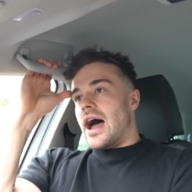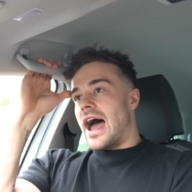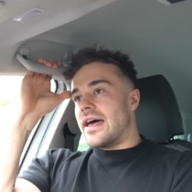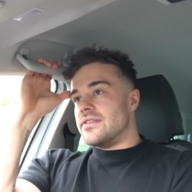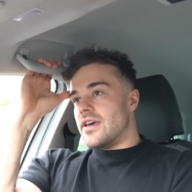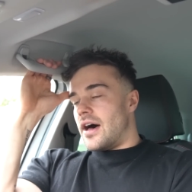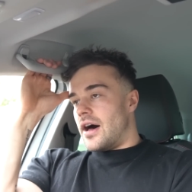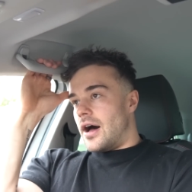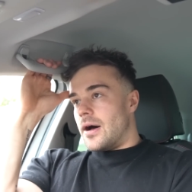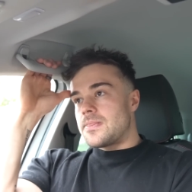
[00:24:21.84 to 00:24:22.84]
and
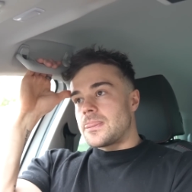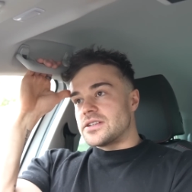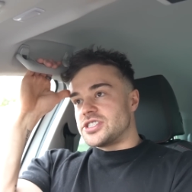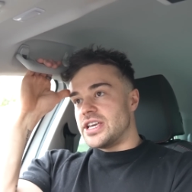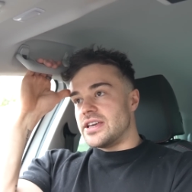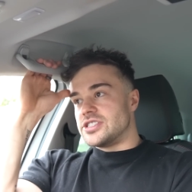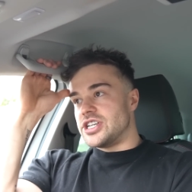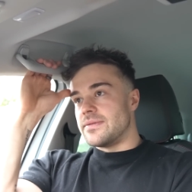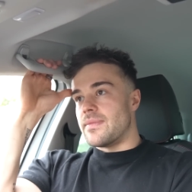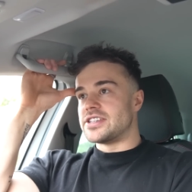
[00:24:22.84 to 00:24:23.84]
uh, she
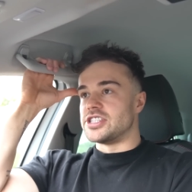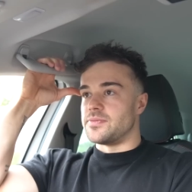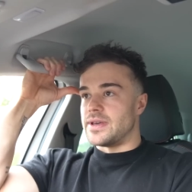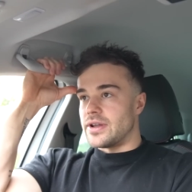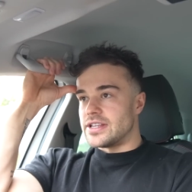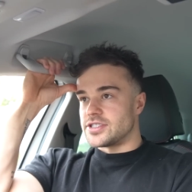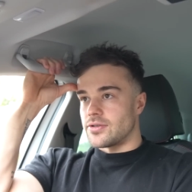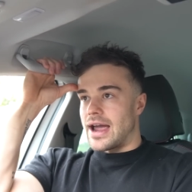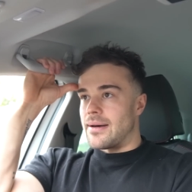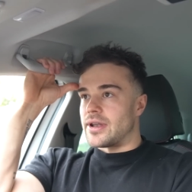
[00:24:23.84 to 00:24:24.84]
she had messaged me on
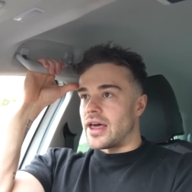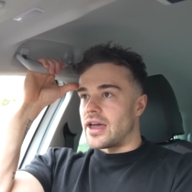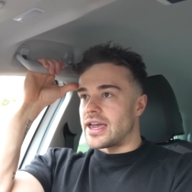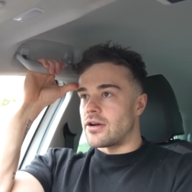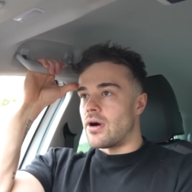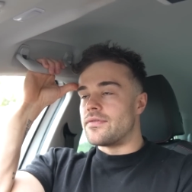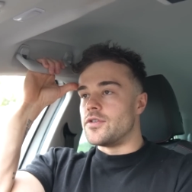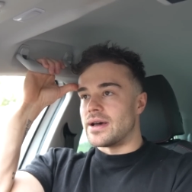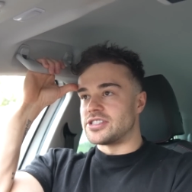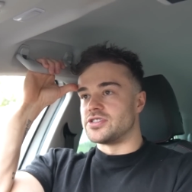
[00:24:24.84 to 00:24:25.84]
Instagram, and like I get quite a
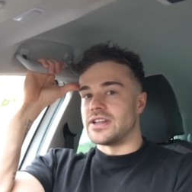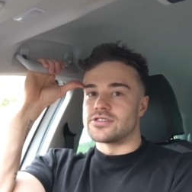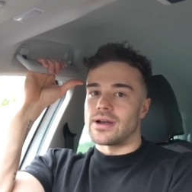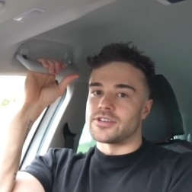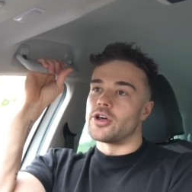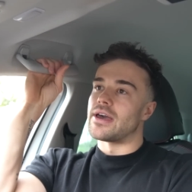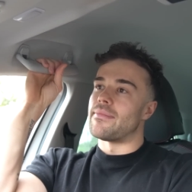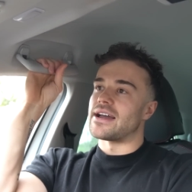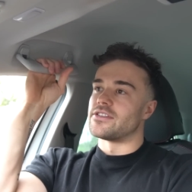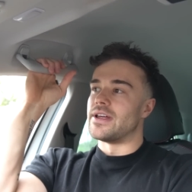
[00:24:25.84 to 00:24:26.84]
few messages on Instagram, so I don't
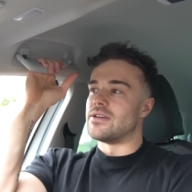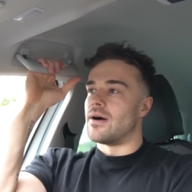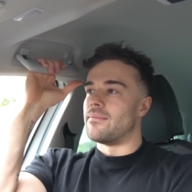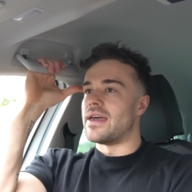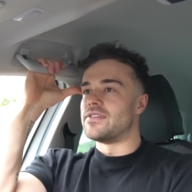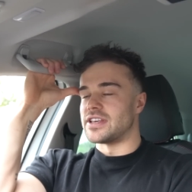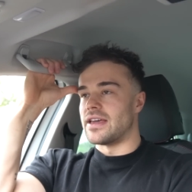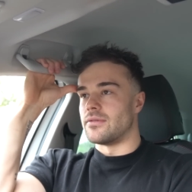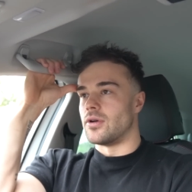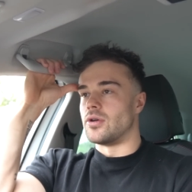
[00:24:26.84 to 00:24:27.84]
get back to anyone. But if it's
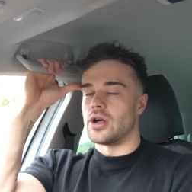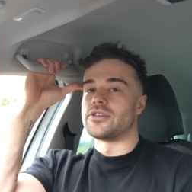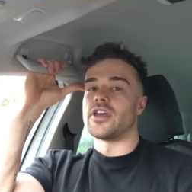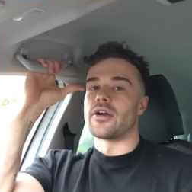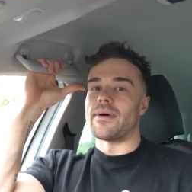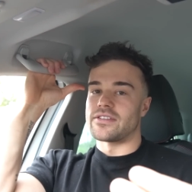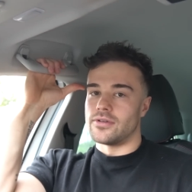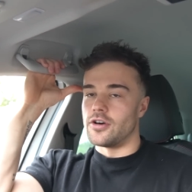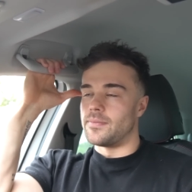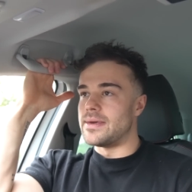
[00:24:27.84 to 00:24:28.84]
like, or I don't go back
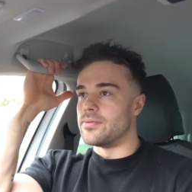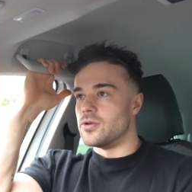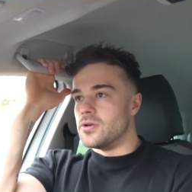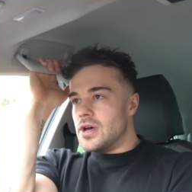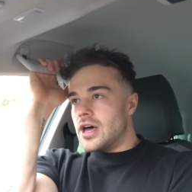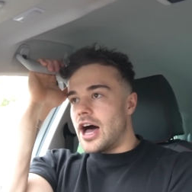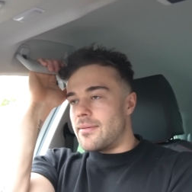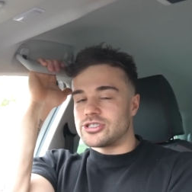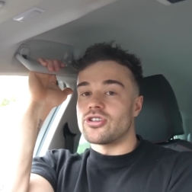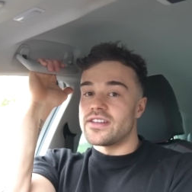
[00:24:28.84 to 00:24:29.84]
to a lot of people,
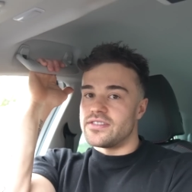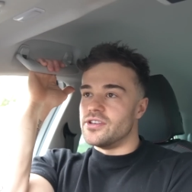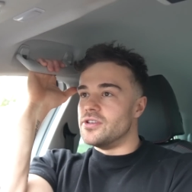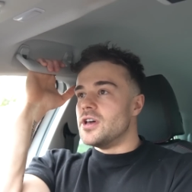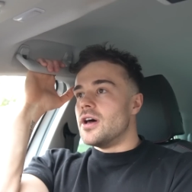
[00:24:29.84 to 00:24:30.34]
um, I try to.